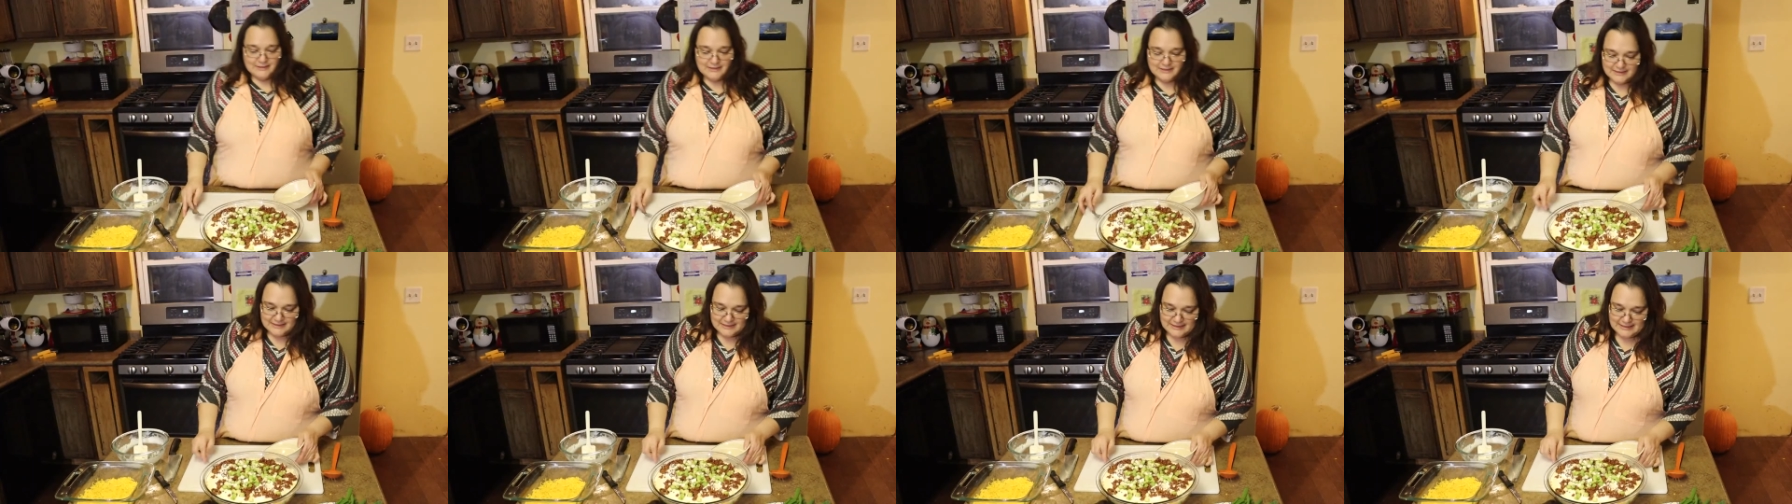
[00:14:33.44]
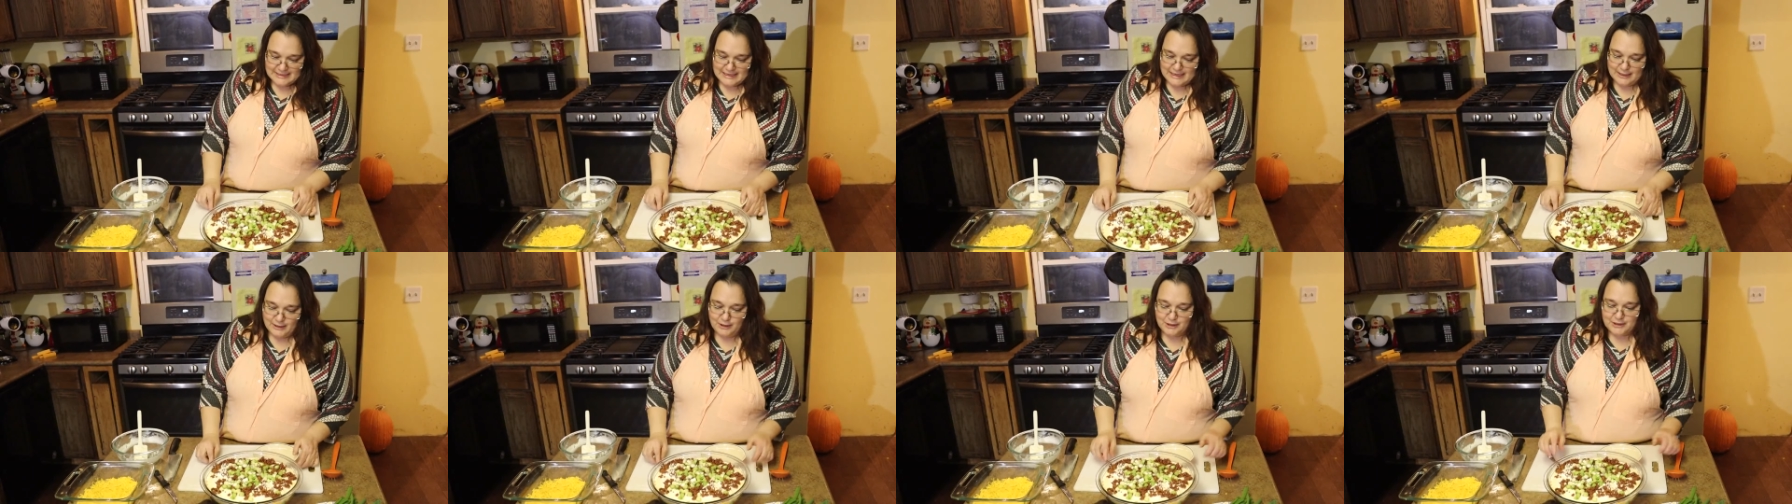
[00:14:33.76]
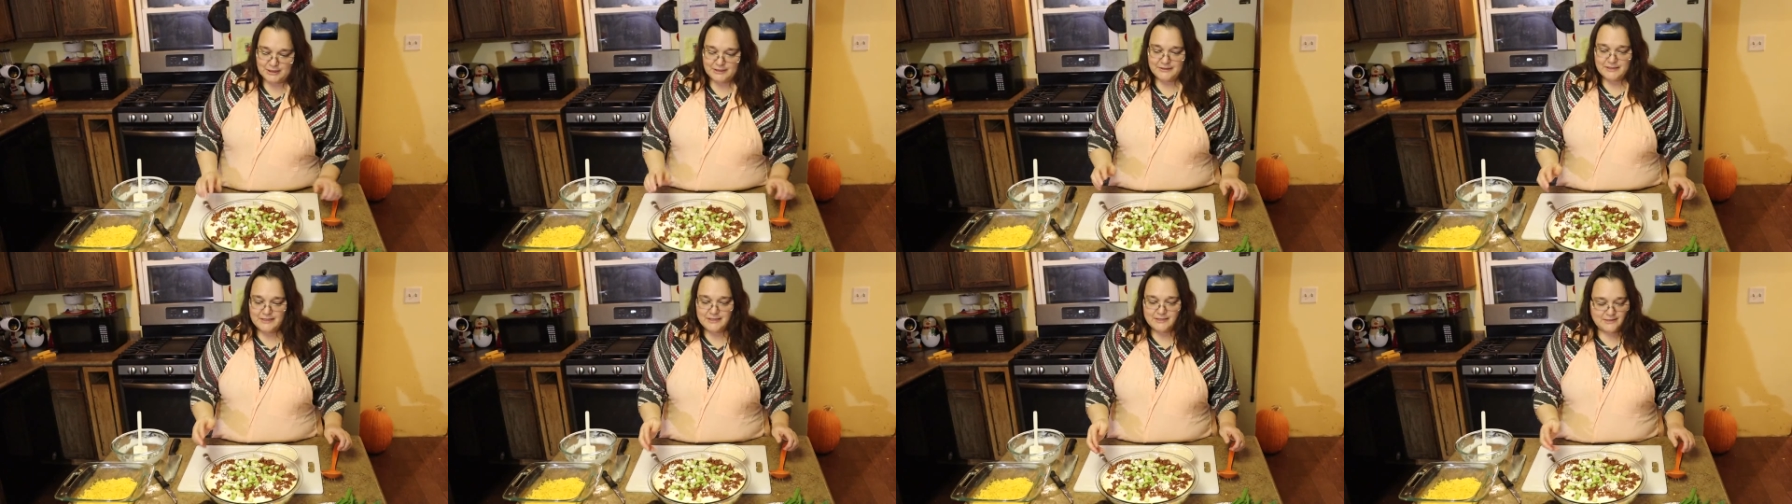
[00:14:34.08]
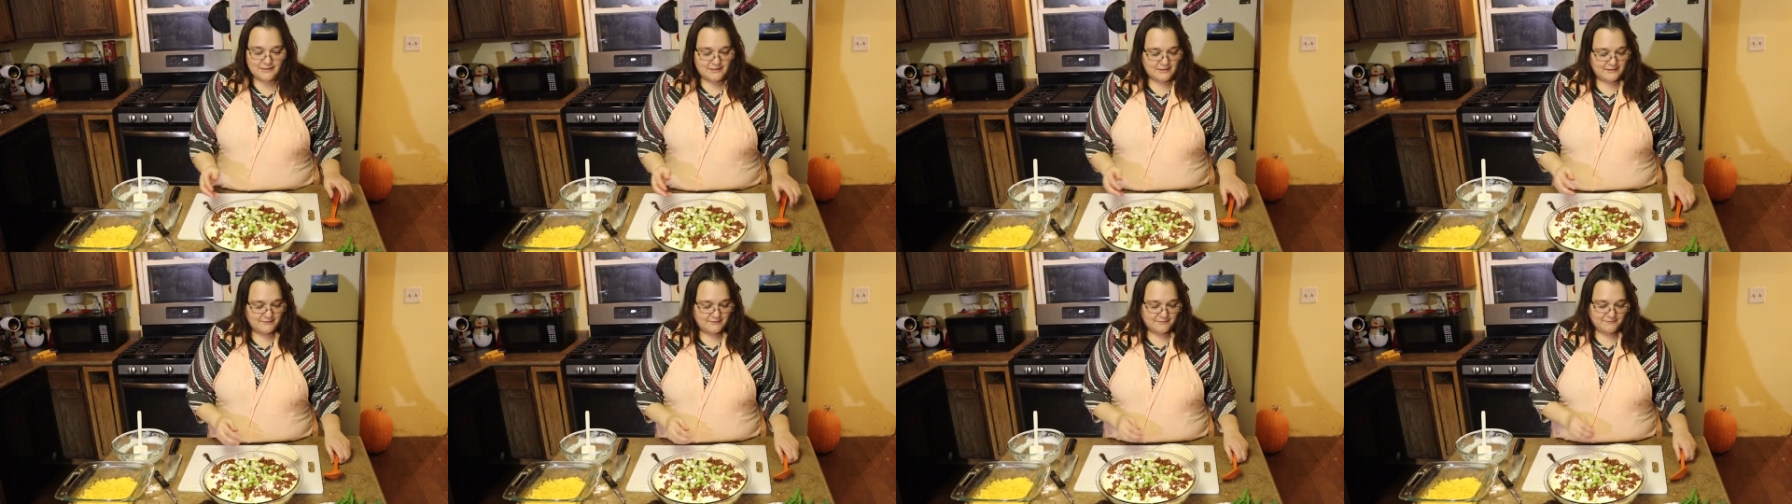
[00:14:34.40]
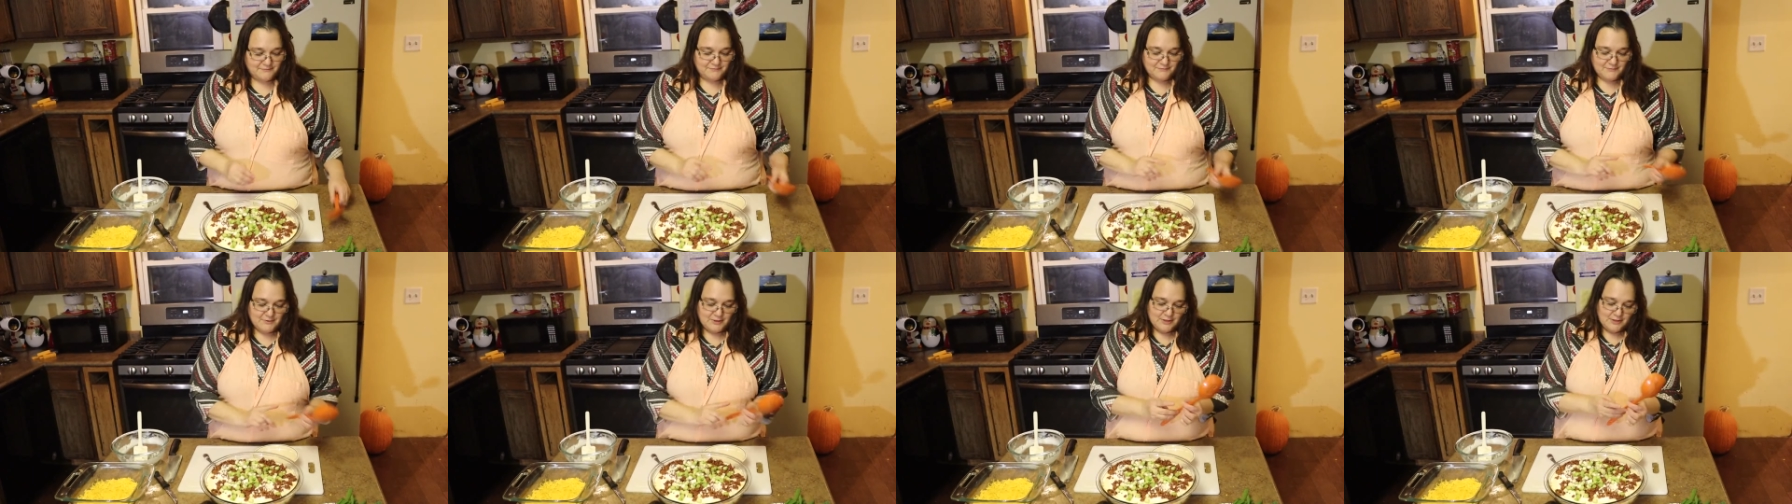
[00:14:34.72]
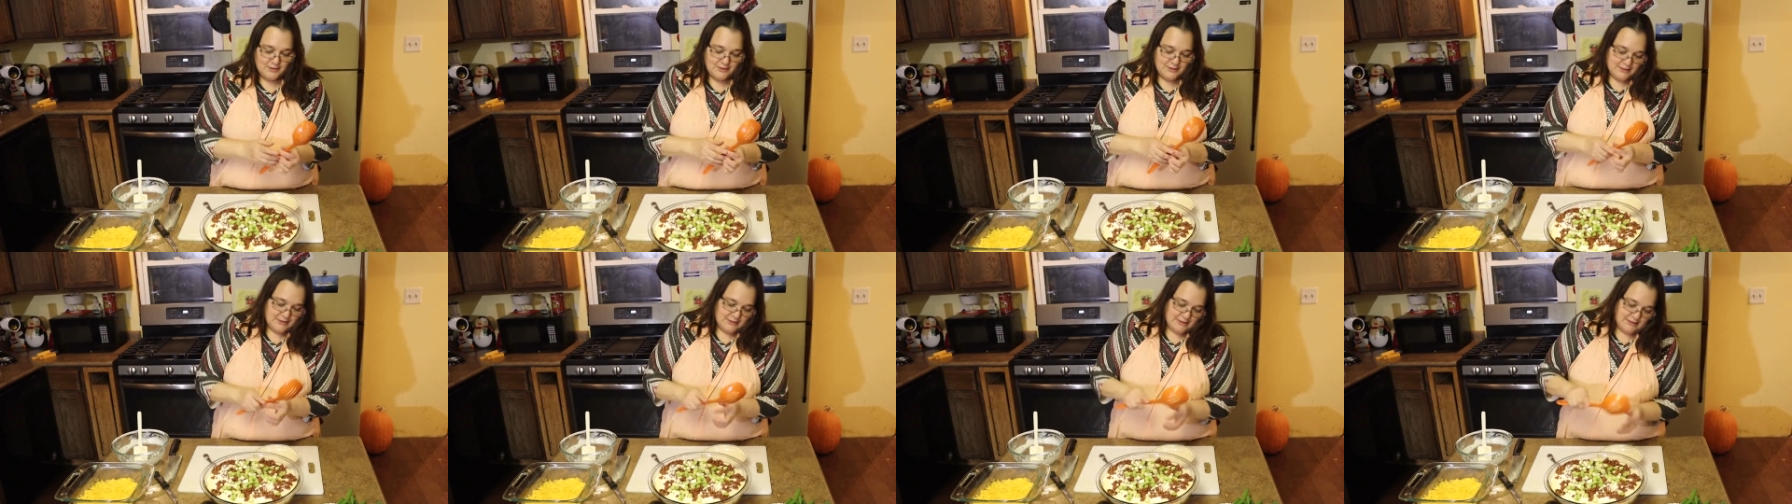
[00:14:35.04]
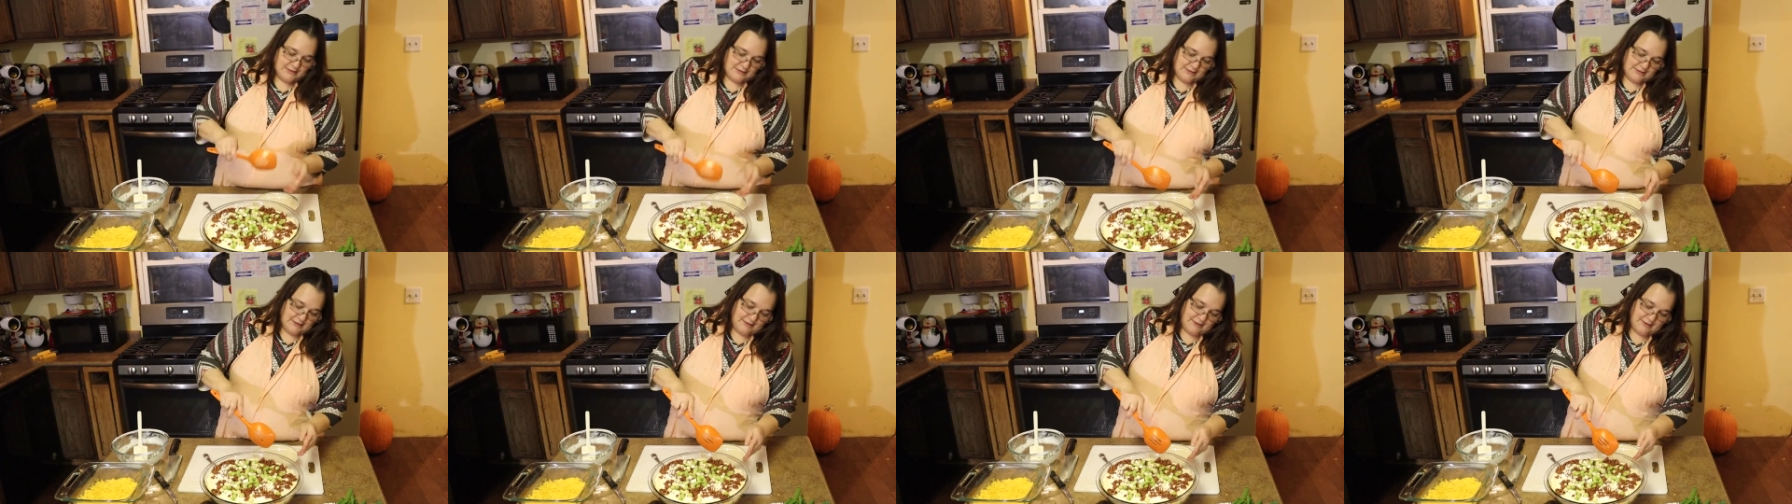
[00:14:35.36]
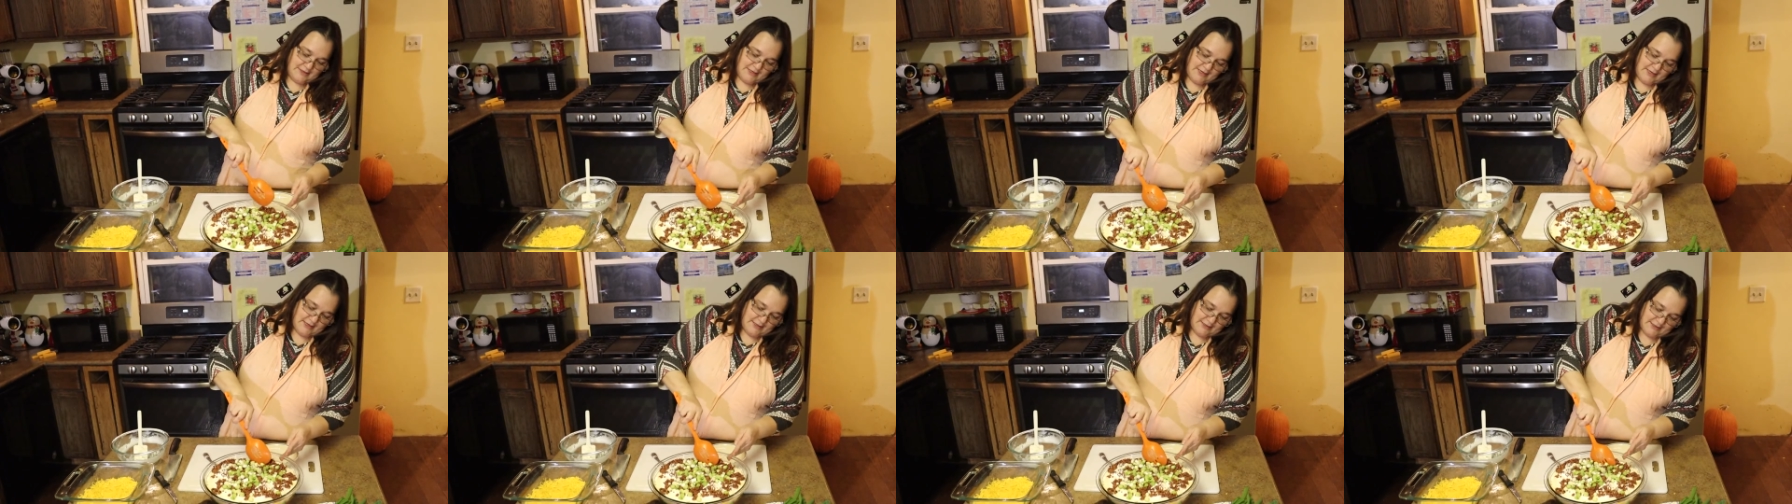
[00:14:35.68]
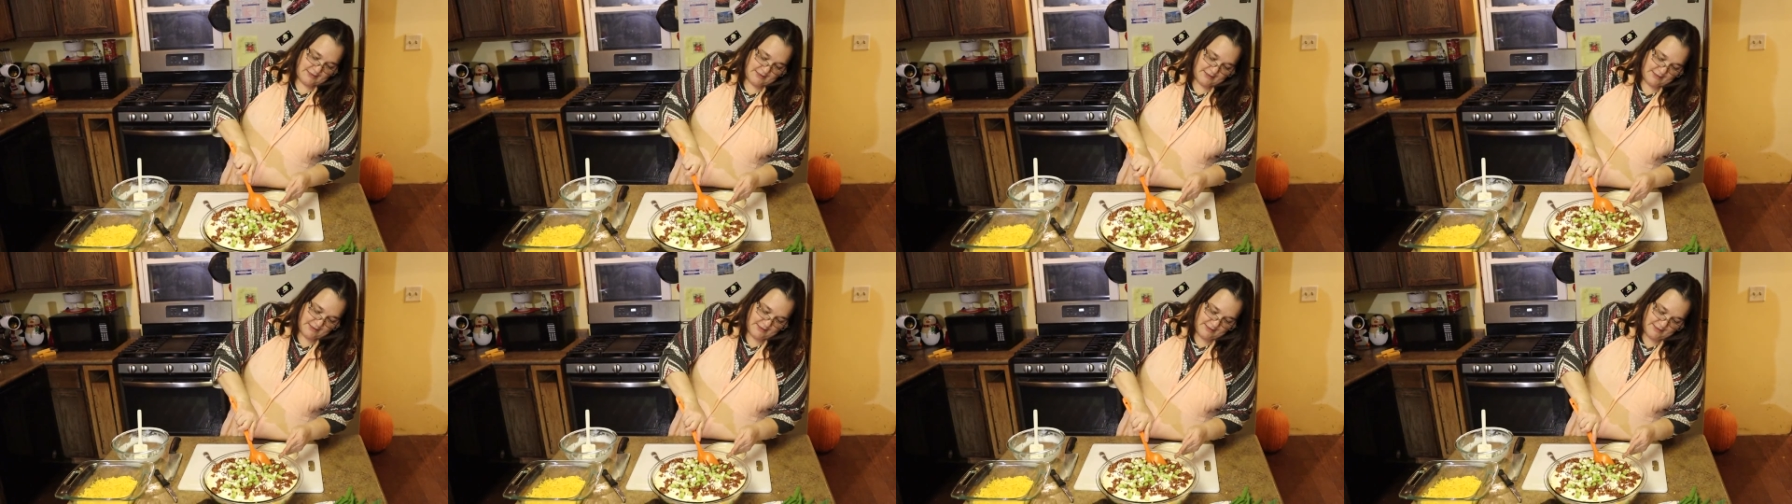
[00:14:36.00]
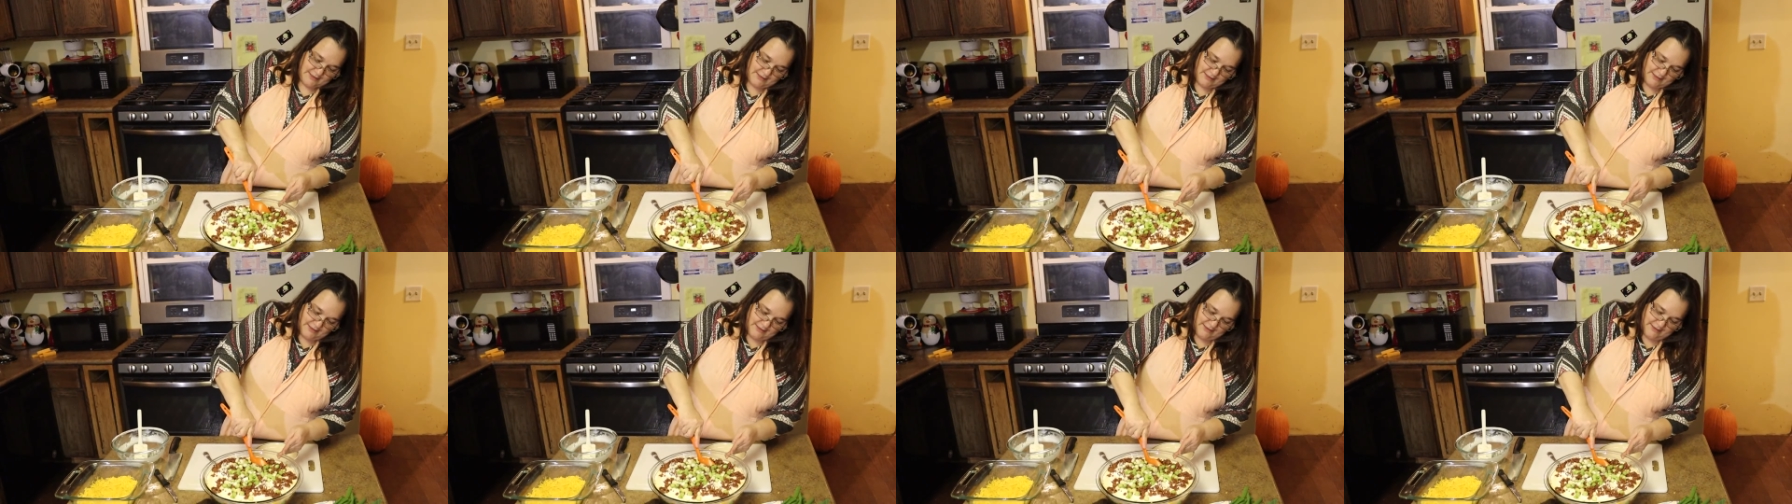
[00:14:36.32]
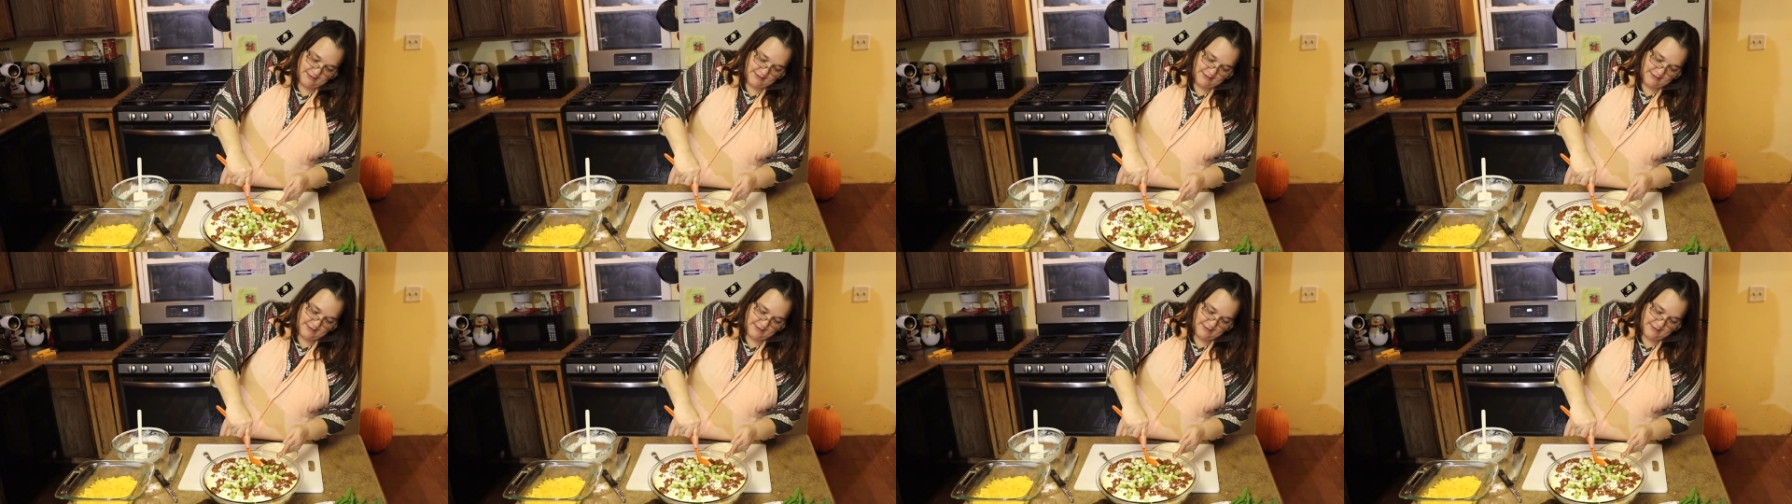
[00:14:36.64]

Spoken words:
Now look at this. This